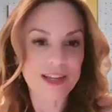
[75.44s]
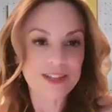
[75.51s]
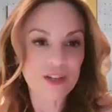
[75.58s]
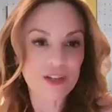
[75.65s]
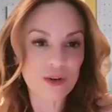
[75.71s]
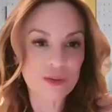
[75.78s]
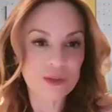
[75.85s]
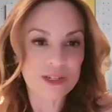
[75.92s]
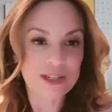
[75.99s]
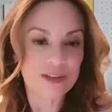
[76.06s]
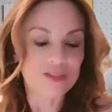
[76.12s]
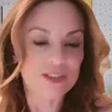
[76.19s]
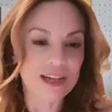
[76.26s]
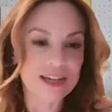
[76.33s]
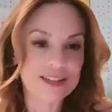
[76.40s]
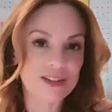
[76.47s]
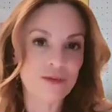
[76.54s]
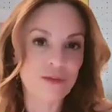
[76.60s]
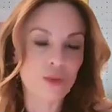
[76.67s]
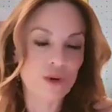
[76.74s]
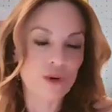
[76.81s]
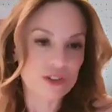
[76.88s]
And so if that's
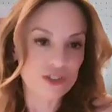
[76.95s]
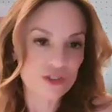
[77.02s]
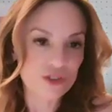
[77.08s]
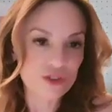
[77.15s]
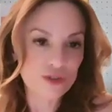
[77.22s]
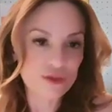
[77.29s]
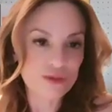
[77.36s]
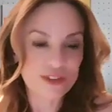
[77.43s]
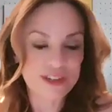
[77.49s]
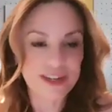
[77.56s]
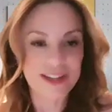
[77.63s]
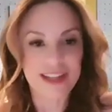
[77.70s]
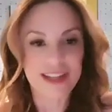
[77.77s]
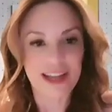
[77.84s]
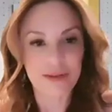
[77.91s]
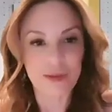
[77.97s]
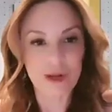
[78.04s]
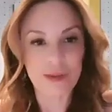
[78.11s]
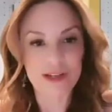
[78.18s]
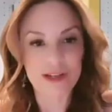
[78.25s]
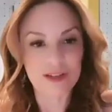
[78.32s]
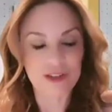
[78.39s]
important to you, then
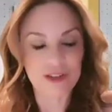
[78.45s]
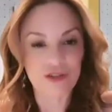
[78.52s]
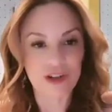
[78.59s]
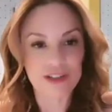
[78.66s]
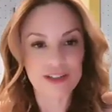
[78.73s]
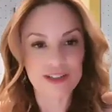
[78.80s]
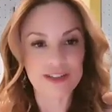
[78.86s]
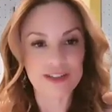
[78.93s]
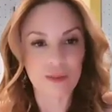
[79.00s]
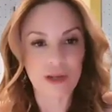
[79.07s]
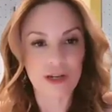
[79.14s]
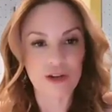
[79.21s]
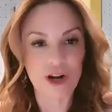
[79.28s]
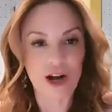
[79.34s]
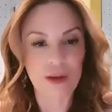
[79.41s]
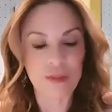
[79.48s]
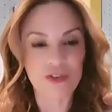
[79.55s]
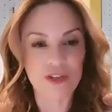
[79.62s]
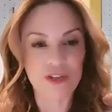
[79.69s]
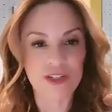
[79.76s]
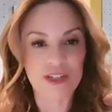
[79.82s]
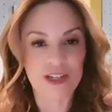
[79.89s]
maybe a living trust is a better
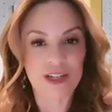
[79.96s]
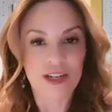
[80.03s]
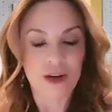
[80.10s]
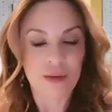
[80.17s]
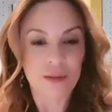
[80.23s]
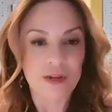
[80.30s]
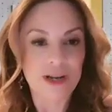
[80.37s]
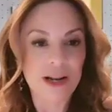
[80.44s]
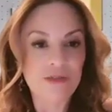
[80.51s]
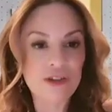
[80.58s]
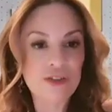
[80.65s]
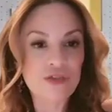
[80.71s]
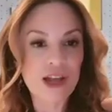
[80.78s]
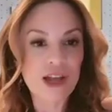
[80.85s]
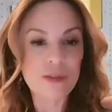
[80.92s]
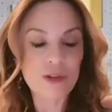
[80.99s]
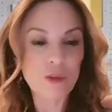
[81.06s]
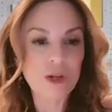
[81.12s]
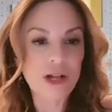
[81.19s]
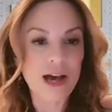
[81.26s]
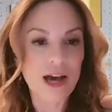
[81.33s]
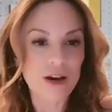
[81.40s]
option. But every family
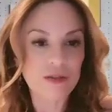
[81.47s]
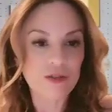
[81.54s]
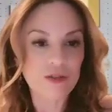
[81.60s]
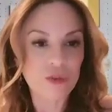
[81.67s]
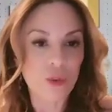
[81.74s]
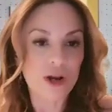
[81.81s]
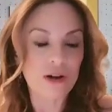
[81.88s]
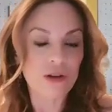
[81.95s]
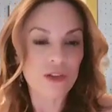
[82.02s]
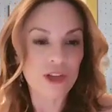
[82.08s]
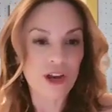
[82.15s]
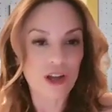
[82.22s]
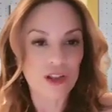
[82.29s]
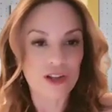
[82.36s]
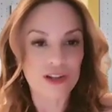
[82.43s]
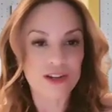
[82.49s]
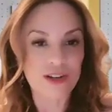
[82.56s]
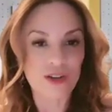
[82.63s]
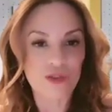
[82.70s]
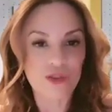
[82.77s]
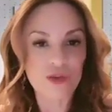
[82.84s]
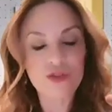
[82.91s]
will have one or the other.
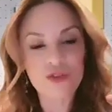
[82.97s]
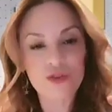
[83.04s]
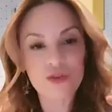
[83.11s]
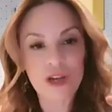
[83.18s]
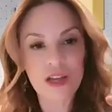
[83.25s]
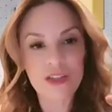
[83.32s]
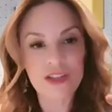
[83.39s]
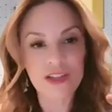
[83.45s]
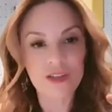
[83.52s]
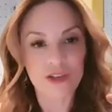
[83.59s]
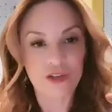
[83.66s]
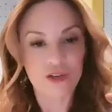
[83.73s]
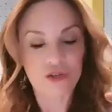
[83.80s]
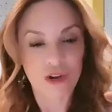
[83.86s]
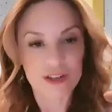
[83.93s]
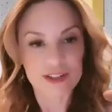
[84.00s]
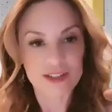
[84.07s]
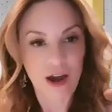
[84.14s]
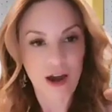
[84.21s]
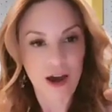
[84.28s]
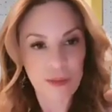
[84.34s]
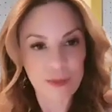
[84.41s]
If you do get the living trust
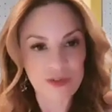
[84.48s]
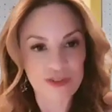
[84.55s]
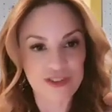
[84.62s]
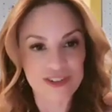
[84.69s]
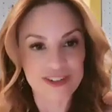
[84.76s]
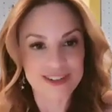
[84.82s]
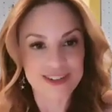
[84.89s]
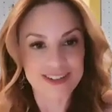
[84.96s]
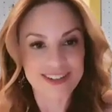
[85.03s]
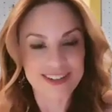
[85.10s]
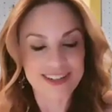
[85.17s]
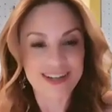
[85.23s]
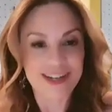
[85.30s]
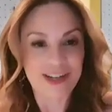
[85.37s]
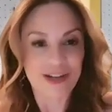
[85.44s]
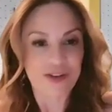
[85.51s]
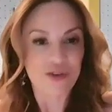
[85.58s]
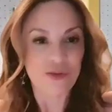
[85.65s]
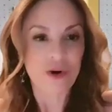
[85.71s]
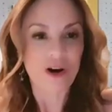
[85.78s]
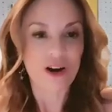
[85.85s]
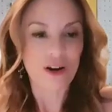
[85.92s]
option,
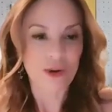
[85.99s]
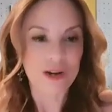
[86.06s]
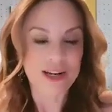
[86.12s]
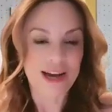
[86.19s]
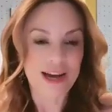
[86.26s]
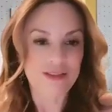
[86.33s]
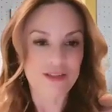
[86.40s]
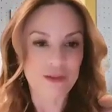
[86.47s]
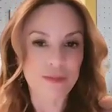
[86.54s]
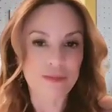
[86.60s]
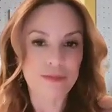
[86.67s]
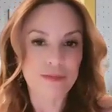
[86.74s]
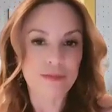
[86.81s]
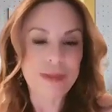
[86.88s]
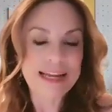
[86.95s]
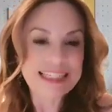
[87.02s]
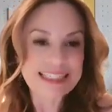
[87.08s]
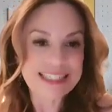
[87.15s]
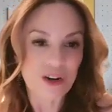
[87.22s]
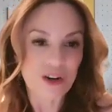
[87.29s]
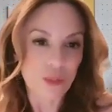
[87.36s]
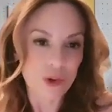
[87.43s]
you are going to have a
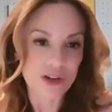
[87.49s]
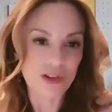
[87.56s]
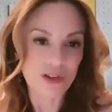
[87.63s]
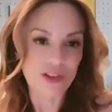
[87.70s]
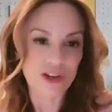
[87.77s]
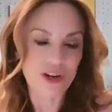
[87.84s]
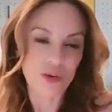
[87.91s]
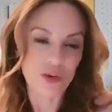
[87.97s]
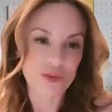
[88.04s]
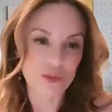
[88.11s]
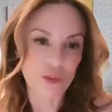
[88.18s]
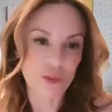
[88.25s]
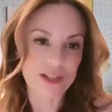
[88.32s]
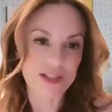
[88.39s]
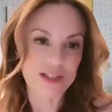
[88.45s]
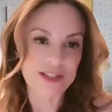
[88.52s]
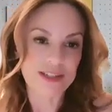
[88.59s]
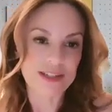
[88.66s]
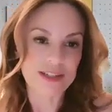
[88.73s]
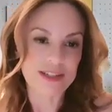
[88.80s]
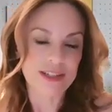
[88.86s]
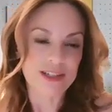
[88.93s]
basic will that goes with
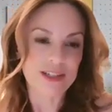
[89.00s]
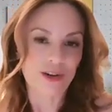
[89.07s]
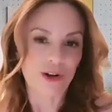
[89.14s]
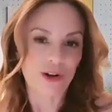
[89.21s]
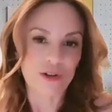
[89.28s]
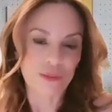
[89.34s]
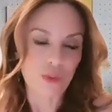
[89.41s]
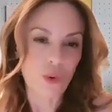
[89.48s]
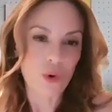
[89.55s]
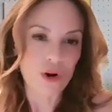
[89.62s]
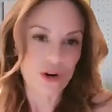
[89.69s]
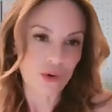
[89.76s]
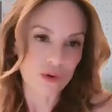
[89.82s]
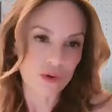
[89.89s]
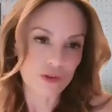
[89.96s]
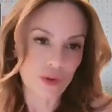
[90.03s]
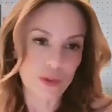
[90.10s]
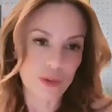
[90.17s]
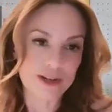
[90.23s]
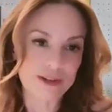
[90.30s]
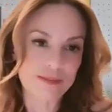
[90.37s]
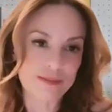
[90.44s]
it called a pour over
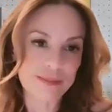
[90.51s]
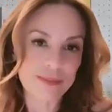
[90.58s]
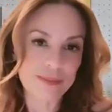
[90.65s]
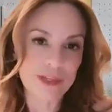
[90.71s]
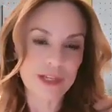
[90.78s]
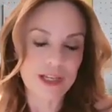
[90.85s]
will.